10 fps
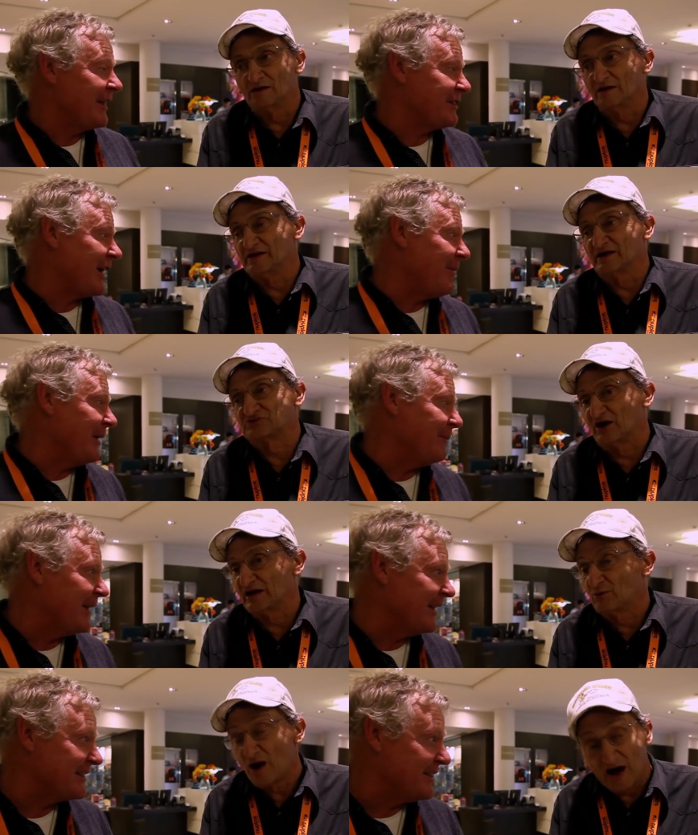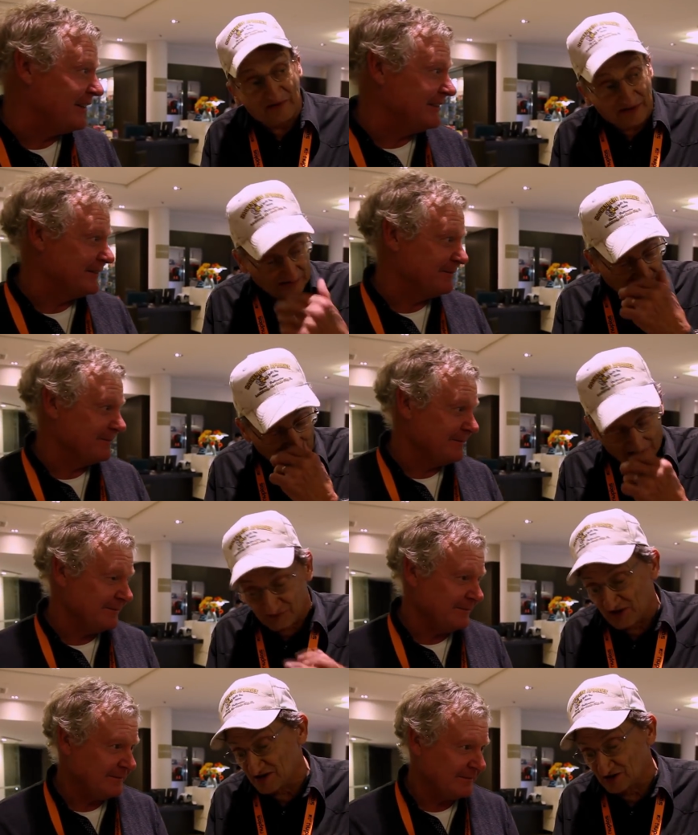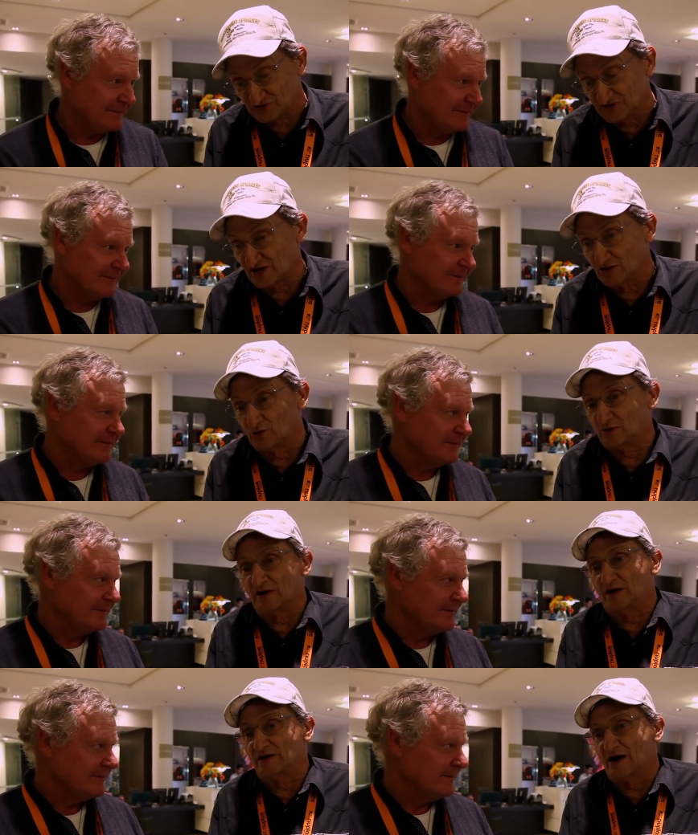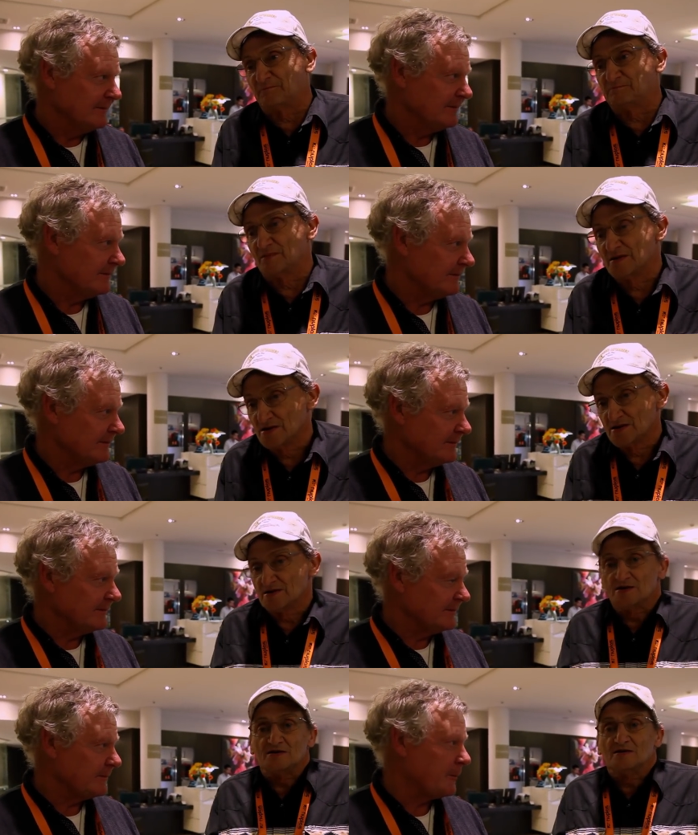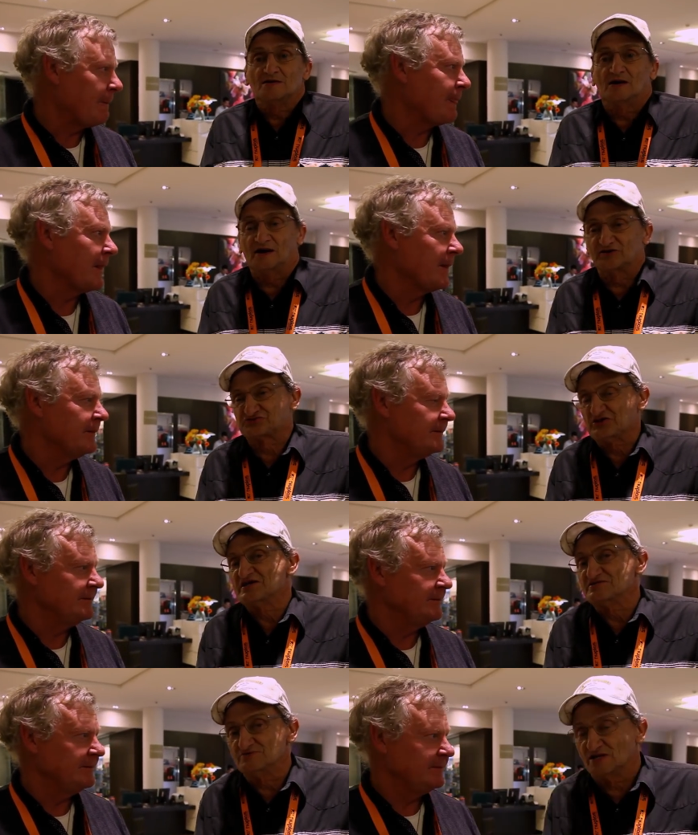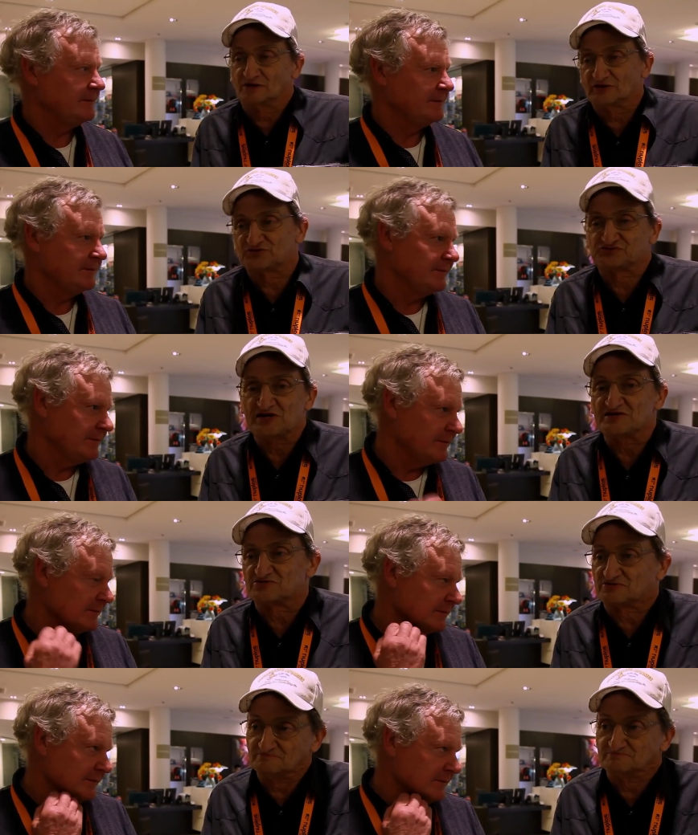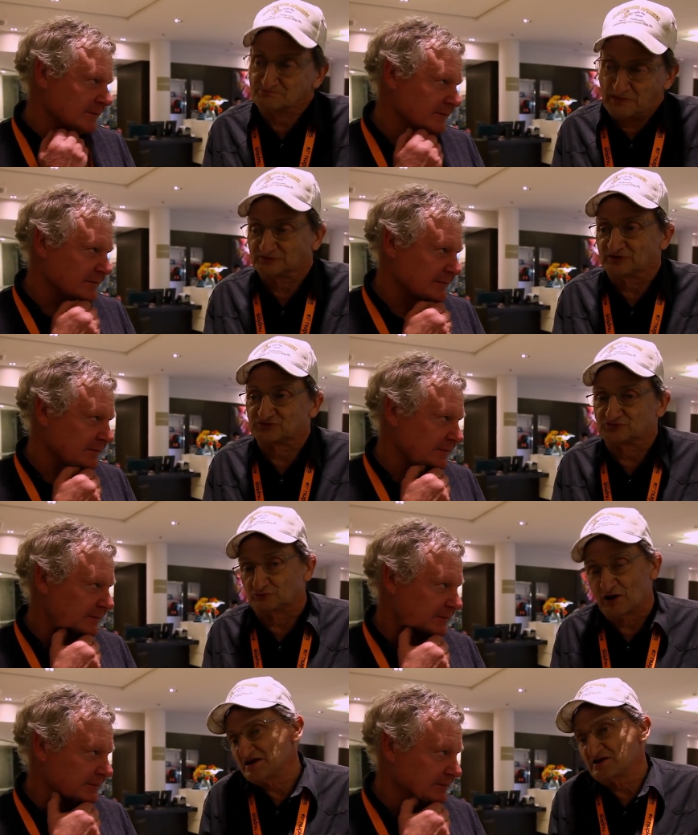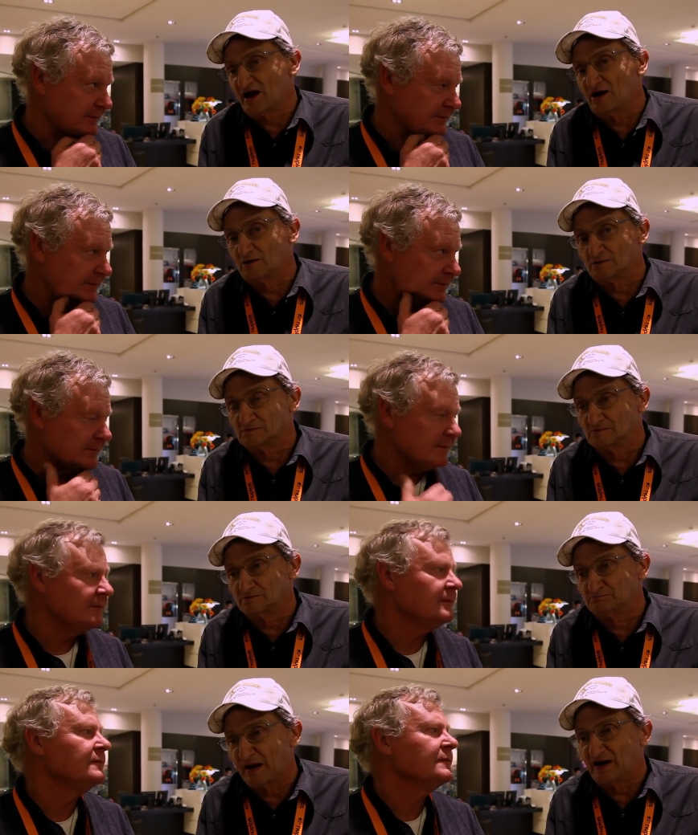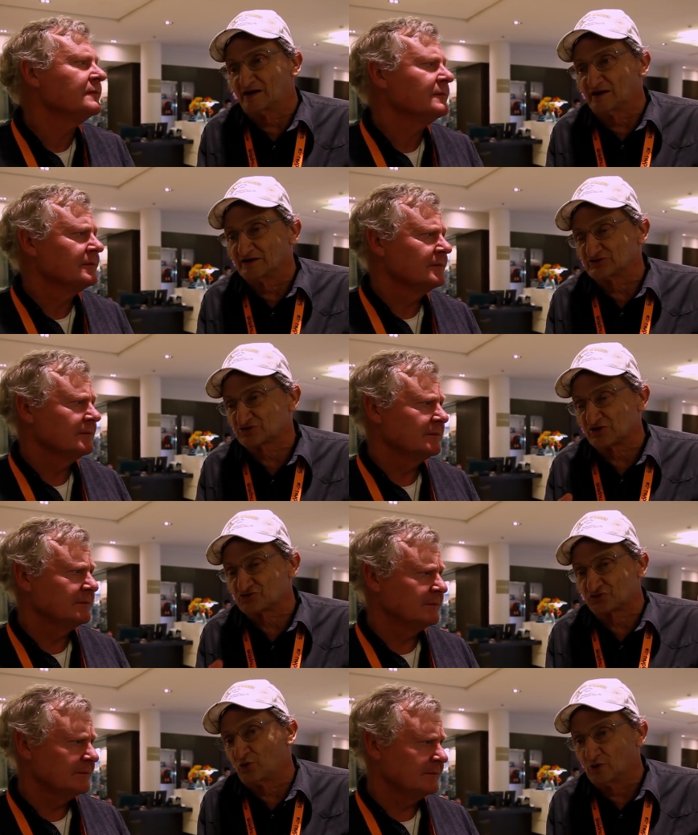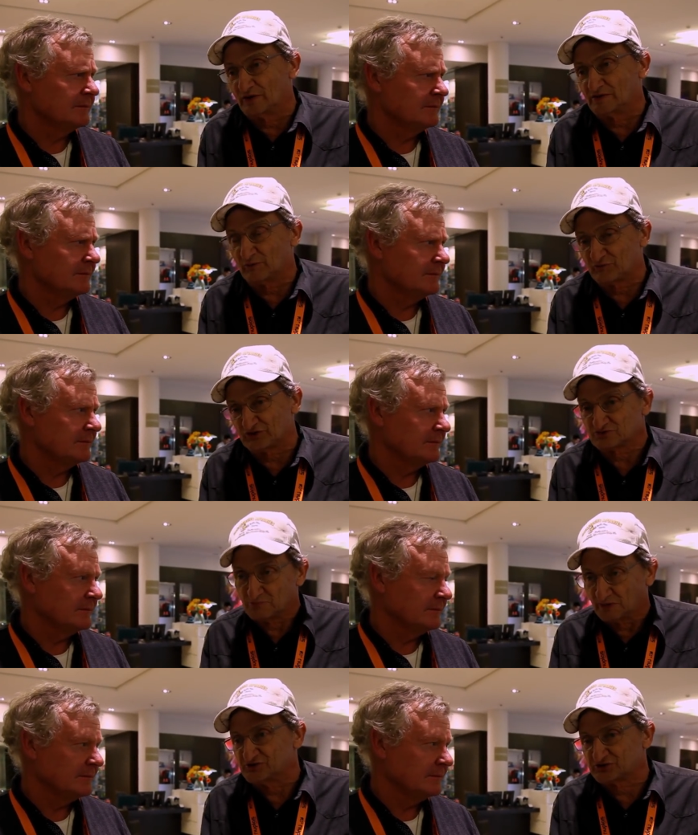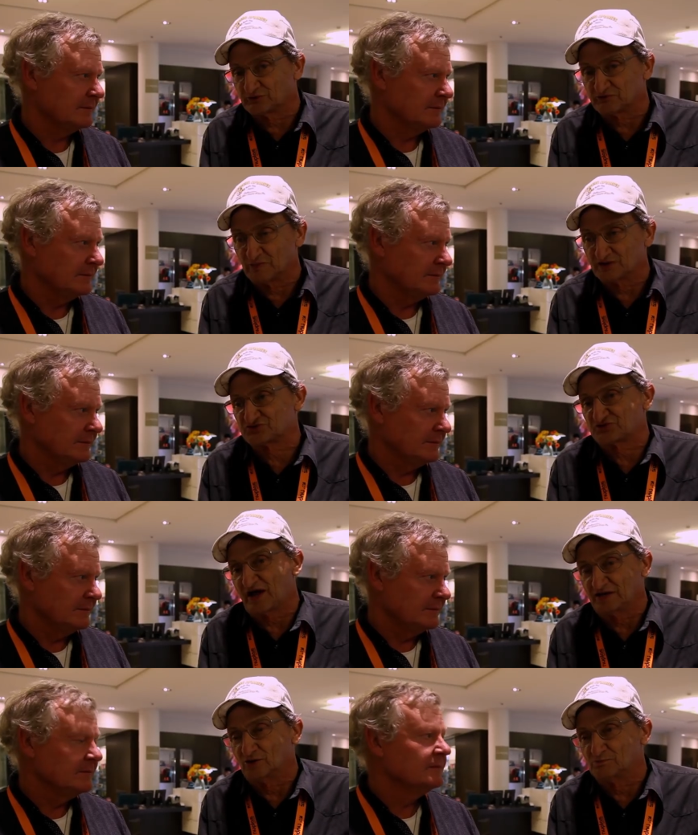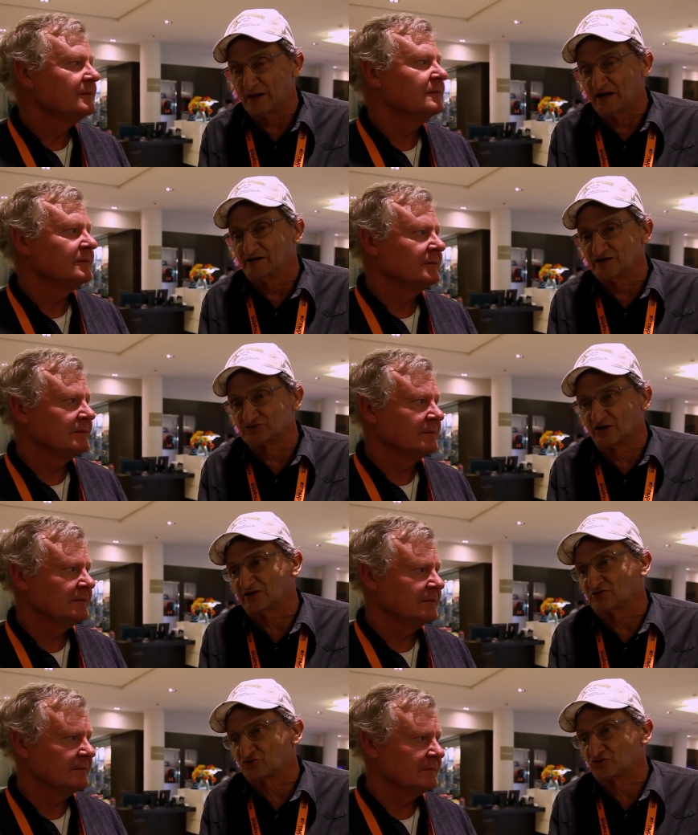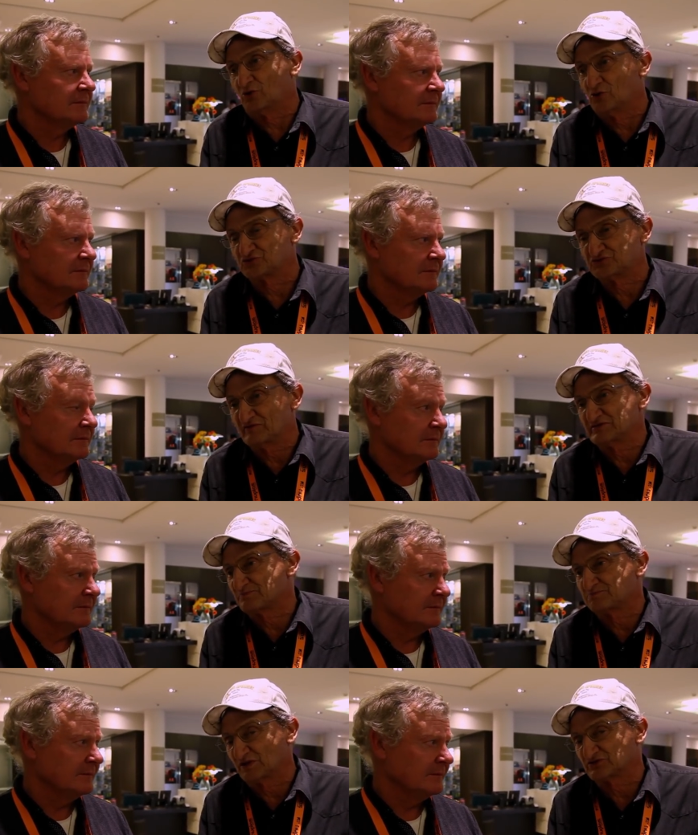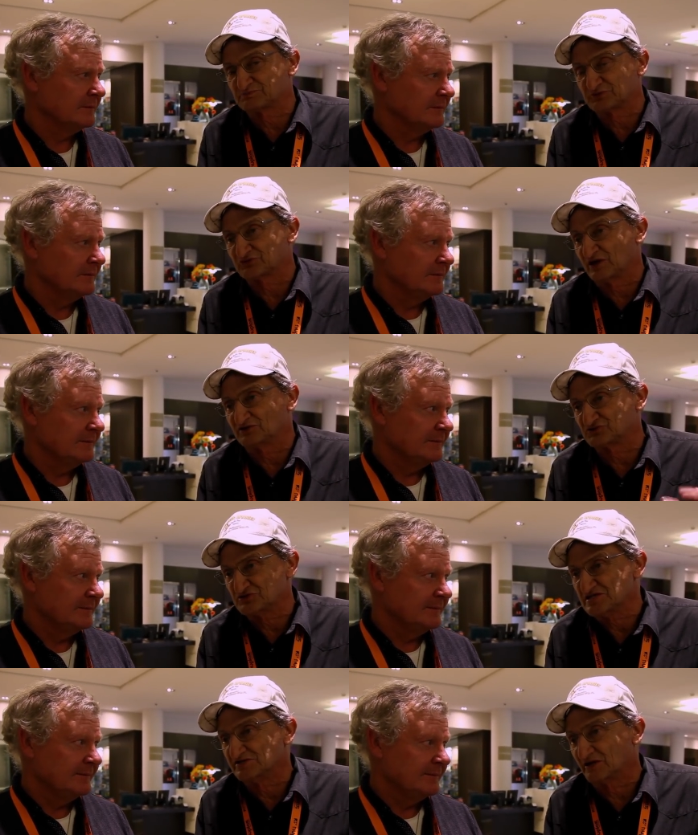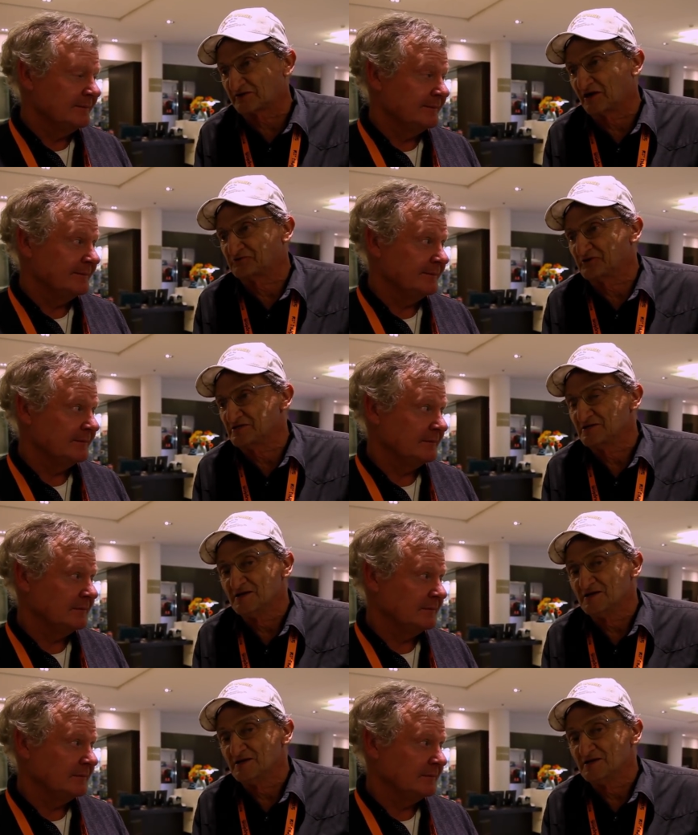Speaker 1: that's and coming, I tell you what, it, yeah, the thing is, you know, oh, our seed, you know, this seed business right now, Bayer is controlling with this merger with Monsanto. Bayer is going to control 70 plus percent of the seed in our country